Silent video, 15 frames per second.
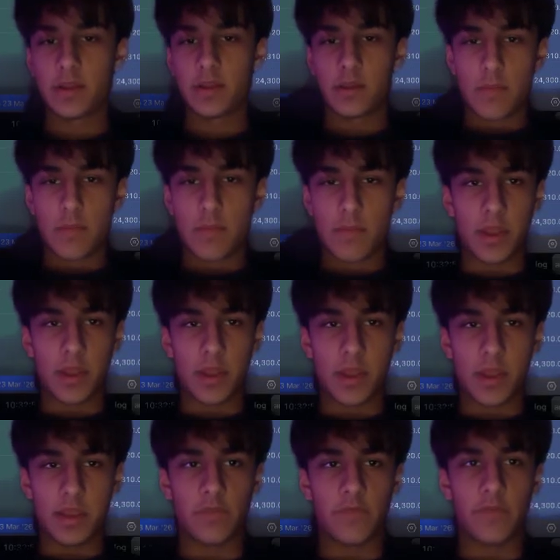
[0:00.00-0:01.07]
but
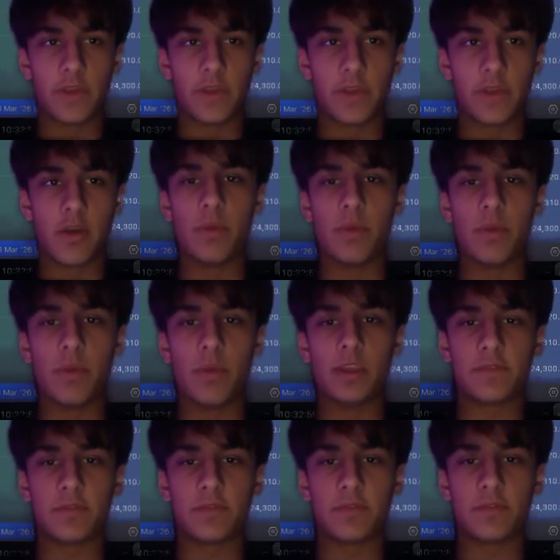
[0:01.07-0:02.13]
still, if we still have
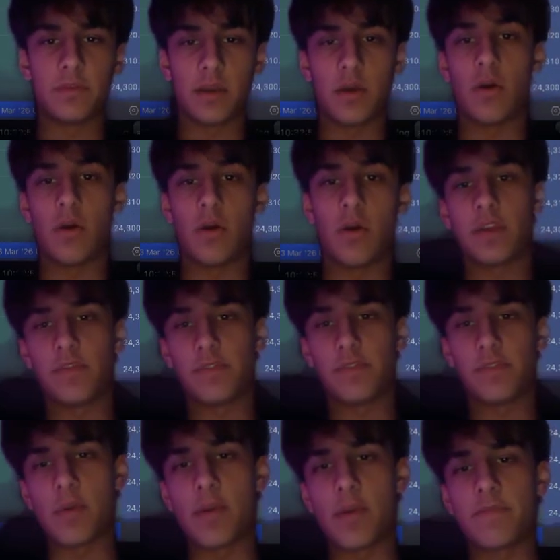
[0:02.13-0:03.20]
to. Oh, I lucky
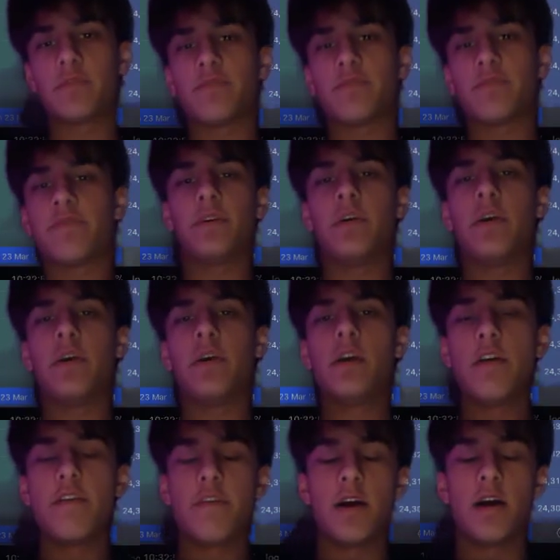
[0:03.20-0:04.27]
forgot. We have to fill.
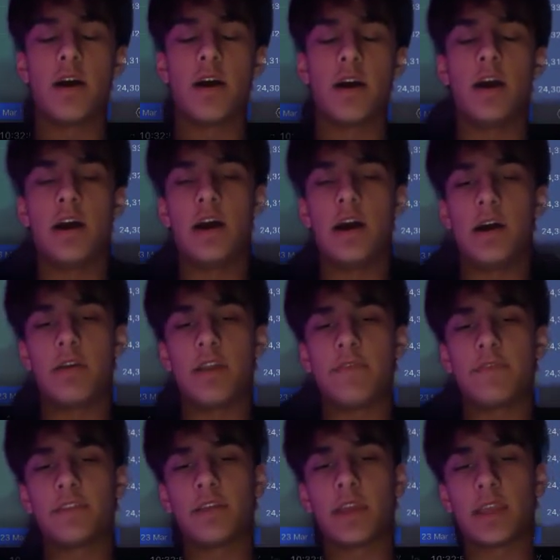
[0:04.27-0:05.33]
You
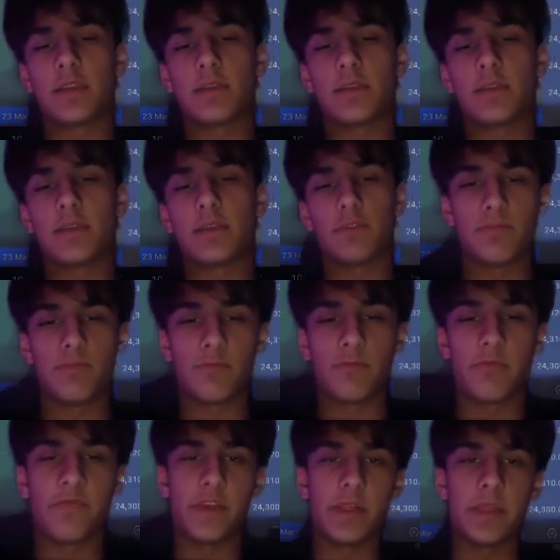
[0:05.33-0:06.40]
have to like
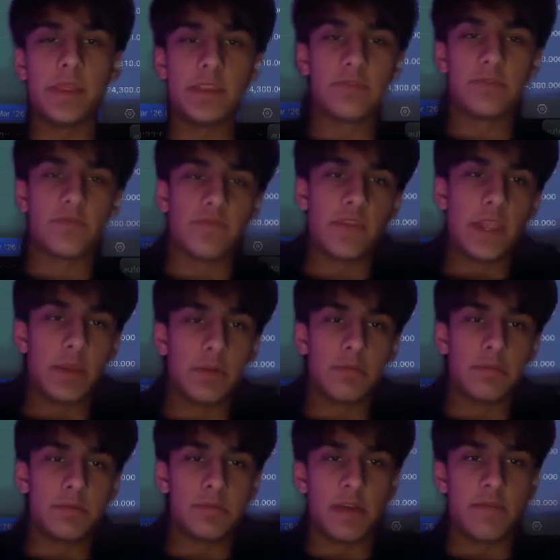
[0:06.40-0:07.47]
fill in this
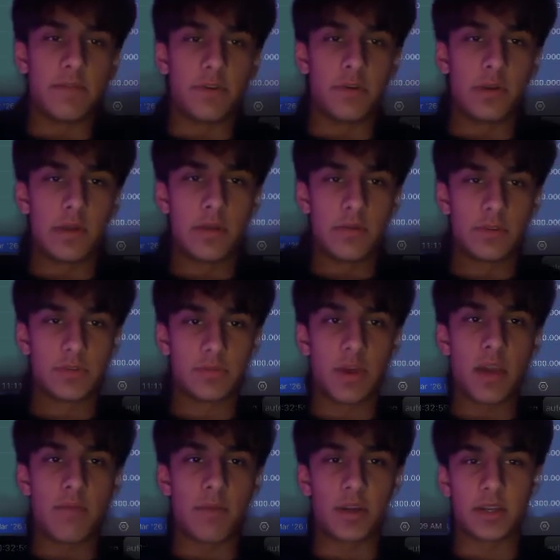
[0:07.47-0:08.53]
equilibrium level. Which is why
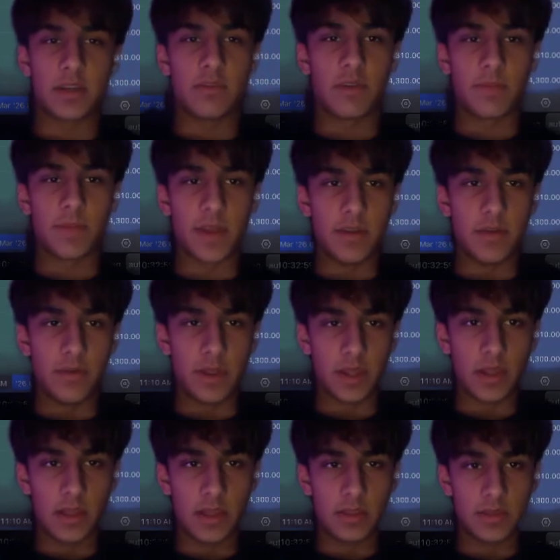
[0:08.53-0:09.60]
I marked it. What am I doing?
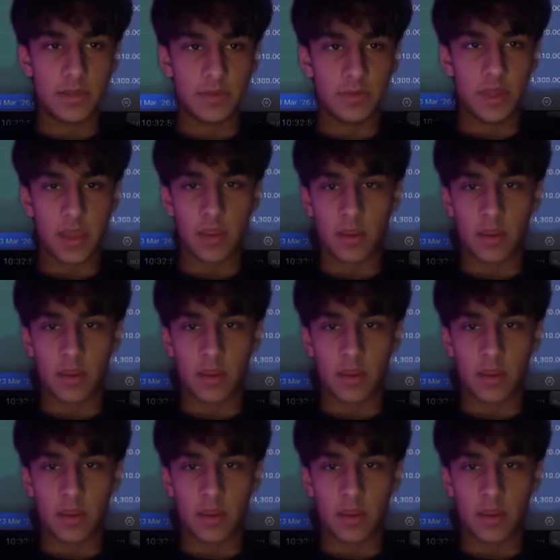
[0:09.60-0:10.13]
It's too late.